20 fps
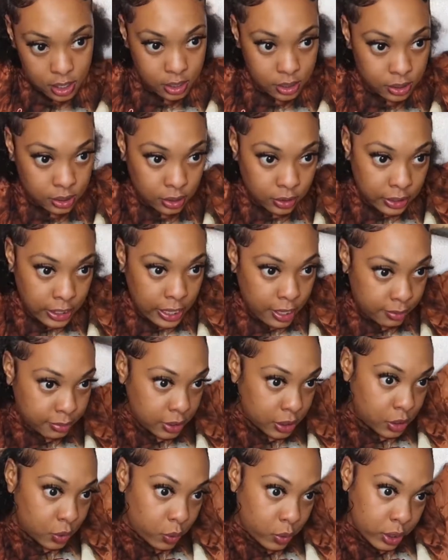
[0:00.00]
So now I'm
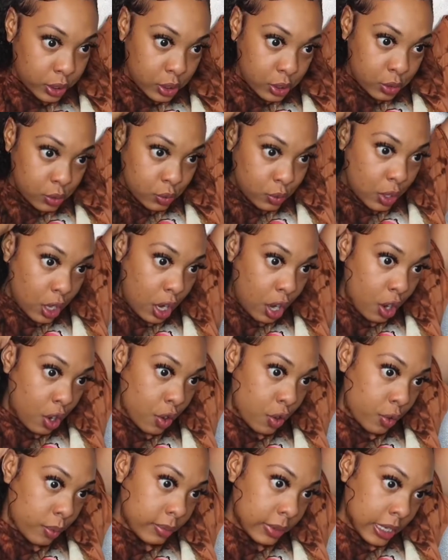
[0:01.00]
just going to
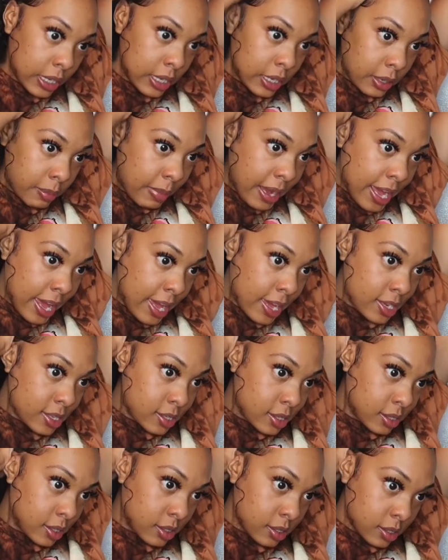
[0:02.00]
comb in my
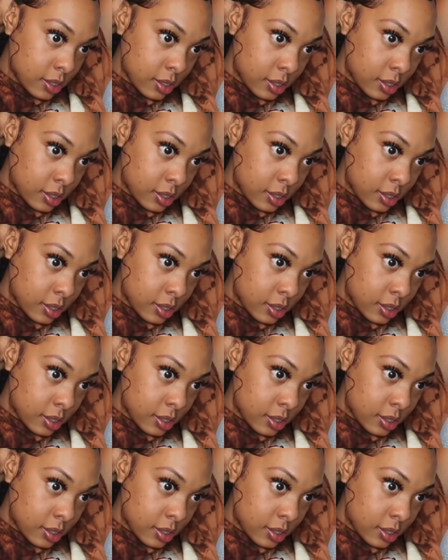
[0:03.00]
edges